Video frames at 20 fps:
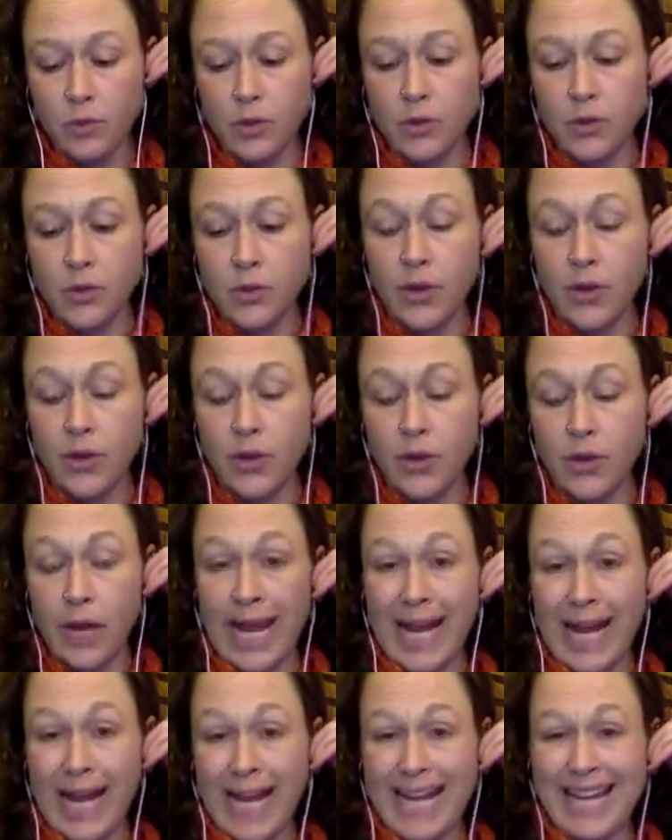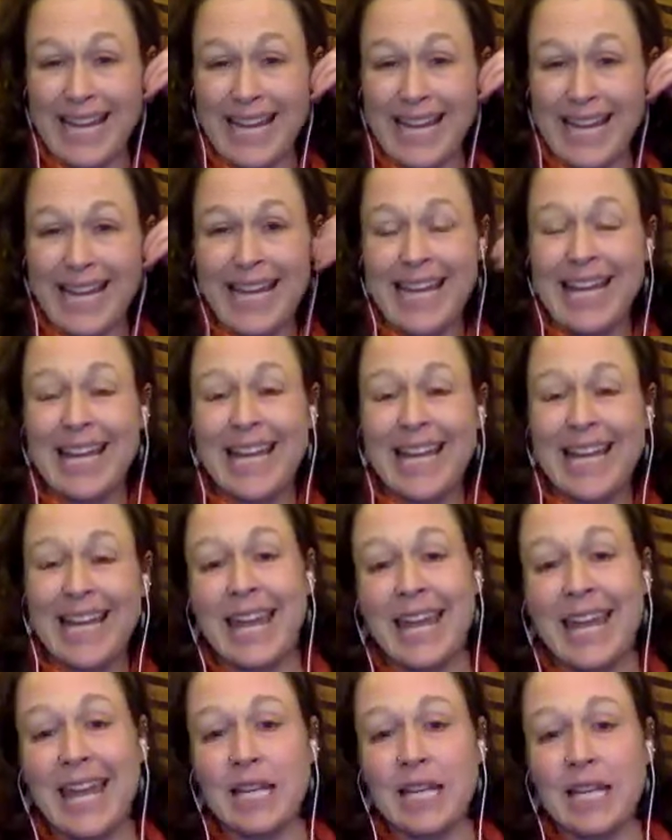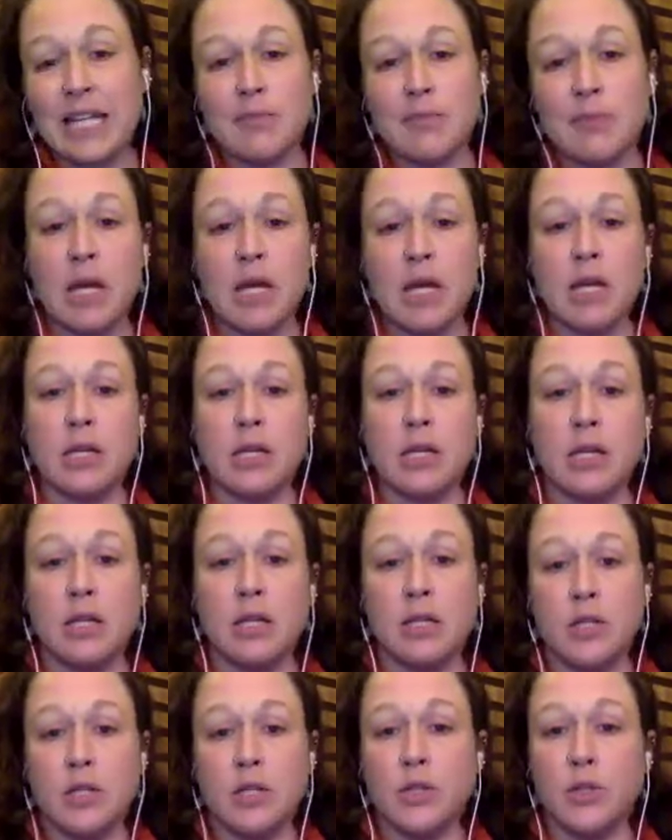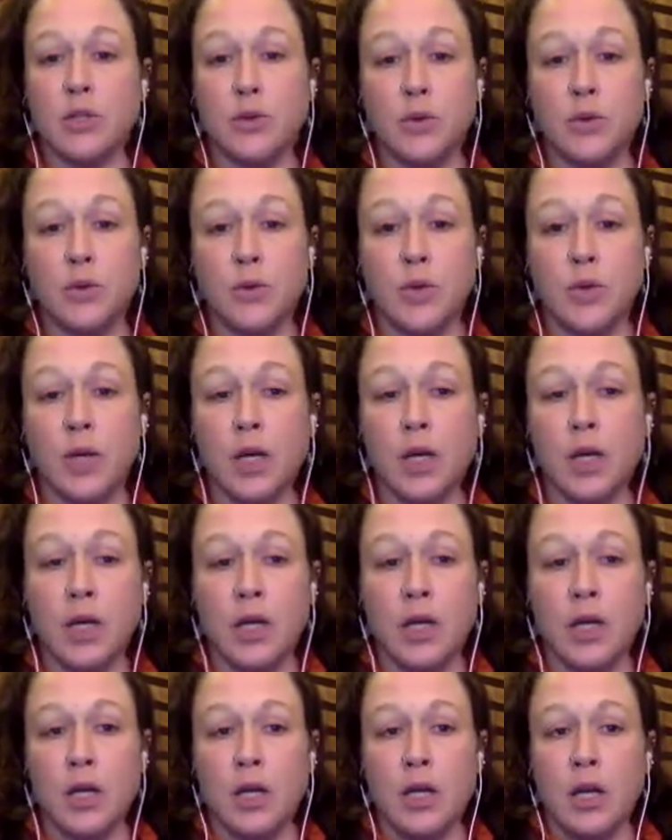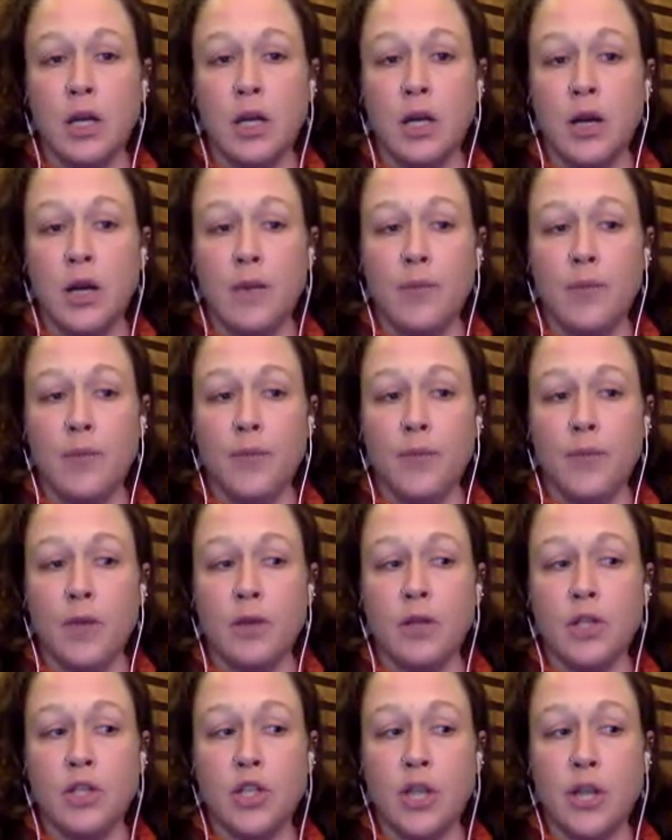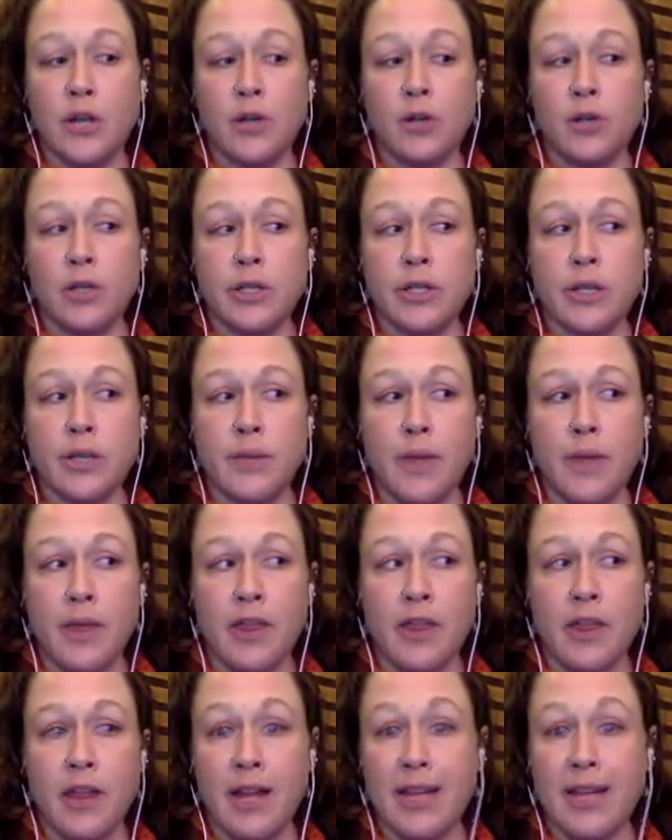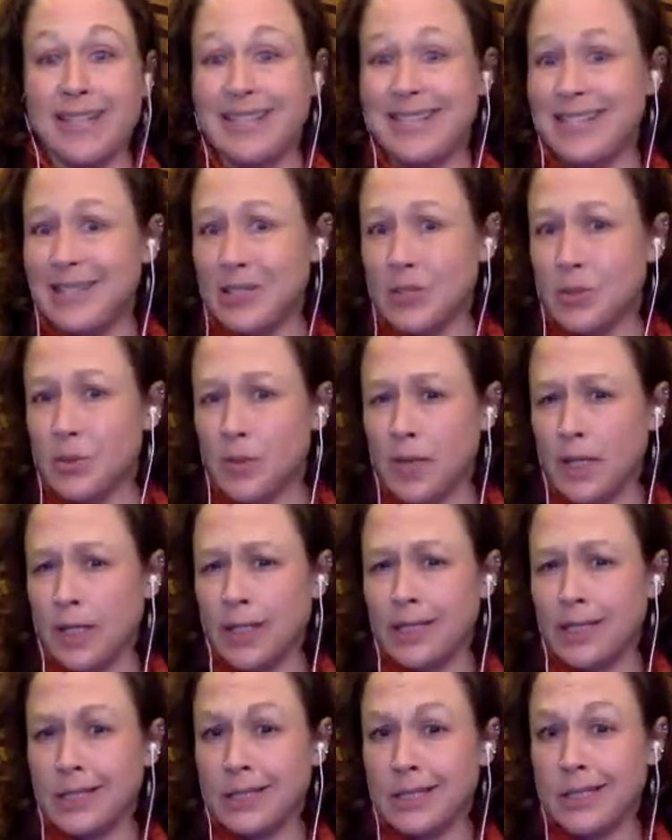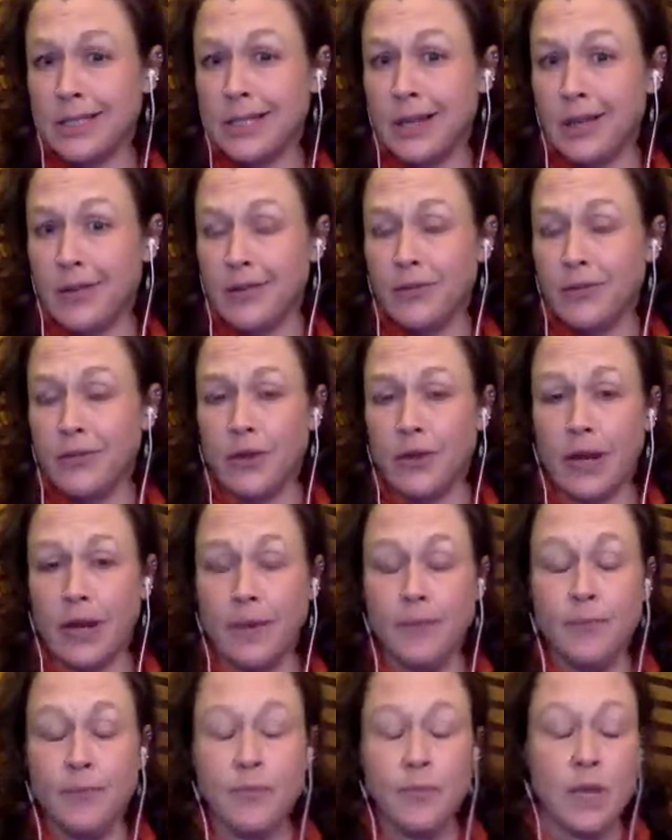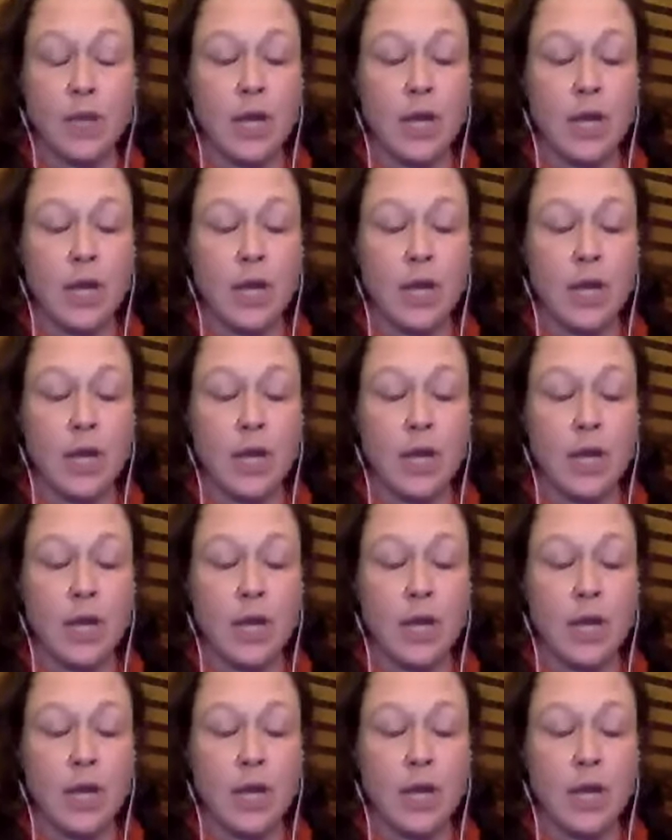so that I can expand into the generalism that is wellness itself, right?